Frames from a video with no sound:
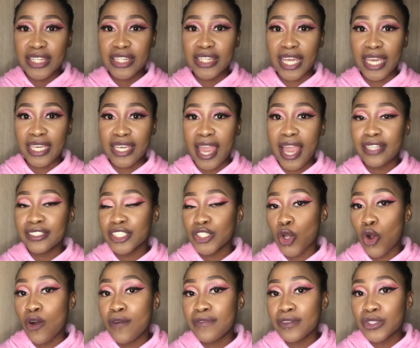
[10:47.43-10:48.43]
they handed
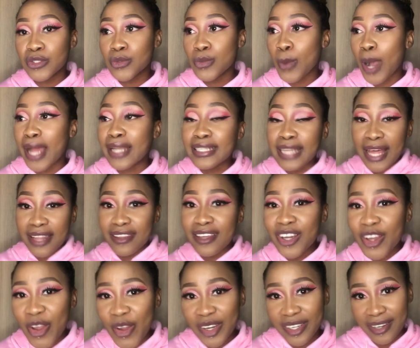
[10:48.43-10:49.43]
over to another
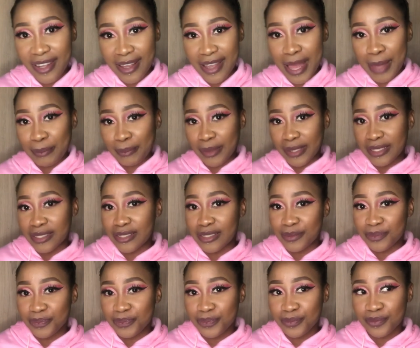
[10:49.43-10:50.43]
courier company.